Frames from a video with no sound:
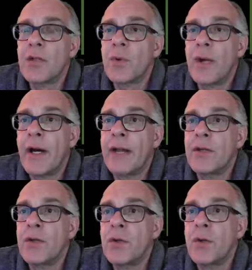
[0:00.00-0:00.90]
try
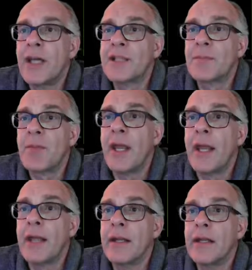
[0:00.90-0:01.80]
to explain,